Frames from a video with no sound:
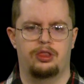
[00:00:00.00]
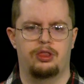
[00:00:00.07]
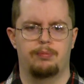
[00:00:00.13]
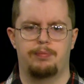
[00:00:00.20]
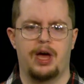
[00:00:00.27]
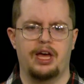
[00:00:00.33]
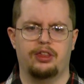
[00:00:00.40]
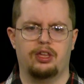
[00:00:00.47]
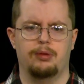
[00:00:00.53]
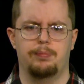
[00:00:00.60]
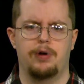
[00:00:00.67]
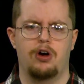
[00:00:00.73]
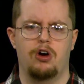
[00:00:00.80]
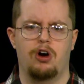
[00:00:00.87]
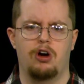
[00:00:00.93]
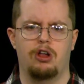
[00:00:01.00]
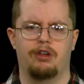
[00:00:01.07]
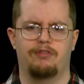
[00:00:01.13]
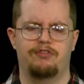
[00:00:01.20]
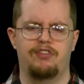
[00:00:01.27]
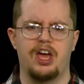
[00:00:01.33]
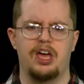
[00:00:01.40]
The Basketball Hall of
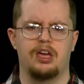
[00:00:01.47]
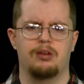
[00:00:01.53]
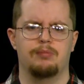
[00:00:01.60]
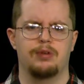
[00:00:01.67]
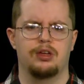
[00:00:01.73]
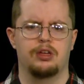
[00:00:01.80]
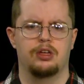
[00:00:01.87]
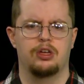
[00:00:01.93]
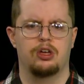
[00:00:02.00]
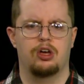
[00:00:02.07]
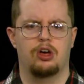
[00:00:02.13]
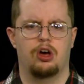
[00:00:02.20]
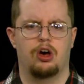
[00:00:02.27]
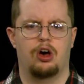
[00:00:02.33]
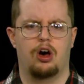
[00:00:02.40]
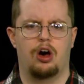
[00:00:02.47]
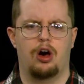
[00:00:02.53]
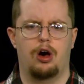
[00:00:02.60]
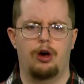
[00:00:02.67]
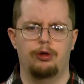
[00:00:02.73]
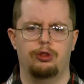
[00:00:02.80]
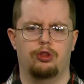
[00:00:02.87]
Fame
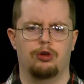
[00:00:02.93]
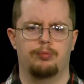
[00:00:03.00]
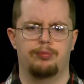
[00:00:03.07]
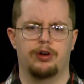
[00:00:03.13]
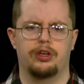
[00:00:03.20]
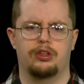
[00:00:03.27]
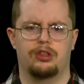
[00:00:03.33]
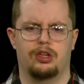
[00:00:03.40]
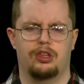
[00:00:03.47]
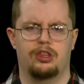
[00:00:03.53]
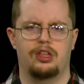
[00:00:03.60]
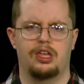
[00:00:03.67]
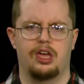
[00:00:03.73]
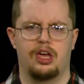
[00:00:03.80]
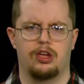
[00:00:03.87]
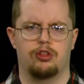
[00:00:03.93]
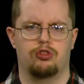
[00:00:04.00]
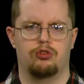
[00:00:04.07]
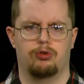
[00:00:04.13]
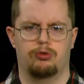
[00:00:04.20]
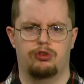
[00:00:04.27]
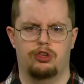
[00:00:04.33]
also brings us the
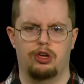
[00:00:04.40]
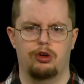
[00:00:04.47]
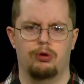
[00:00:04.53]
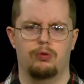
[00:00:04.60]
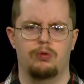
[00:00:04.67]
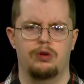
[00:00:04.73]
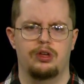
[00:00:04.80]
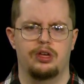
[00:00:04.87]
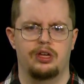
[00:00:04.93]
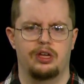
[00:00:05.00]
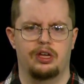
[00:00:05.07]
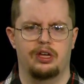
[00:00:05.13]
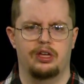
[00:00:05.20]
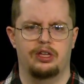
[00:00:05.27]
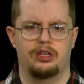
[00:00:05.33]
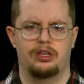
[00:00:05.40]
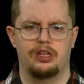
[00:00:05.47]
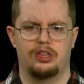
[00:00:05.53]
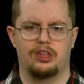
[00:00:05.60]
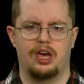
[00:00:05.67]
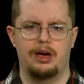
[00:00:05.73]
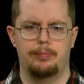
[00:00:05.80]
answer to
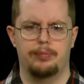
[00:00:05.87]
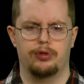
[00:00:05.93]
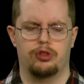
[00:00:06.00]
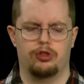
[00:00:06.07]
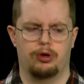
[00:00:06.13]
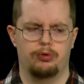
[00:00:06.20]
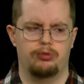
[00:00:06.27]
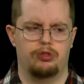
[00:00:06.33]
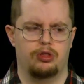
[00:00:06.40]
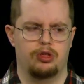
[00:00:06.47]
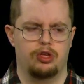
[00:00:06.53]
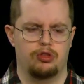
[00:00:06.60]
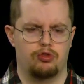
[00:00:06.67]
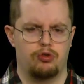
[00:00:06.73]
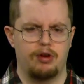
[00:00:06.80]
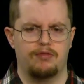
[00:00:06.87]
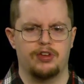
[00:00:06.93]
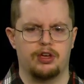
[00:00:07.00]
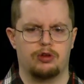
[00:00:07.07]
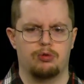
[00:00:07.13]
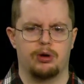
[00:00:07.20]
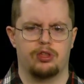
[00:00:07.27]
this episode's
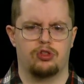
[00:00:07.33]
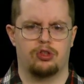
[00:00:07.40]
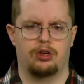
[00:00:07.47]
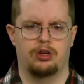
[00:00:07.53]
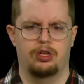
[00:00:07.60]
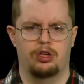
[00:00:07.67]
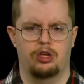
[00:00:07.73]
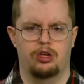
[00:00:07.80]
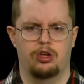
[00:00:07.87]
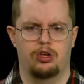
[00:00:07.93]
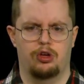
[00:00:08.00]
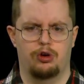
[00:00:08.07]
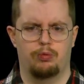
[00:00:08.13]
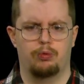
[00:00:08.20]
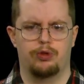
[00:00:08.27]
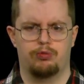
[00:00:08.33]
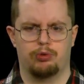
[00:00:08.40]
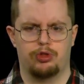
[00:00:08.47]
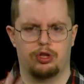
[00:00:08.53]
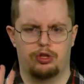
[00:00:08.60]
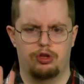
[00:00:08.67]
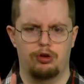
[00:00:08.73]
trivia question, which
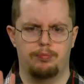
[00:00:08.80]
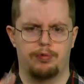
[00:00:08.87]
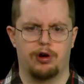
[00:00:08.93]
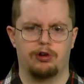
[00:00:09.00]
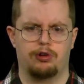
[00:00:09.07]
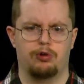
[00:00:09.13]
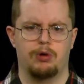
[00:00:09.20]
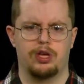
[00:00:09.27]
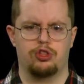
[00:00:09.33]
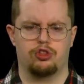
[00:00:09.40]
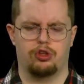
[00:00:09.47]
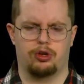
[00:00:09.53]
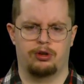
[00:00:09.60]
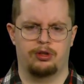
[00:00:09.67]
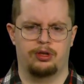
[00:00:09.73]
was a 2-part question.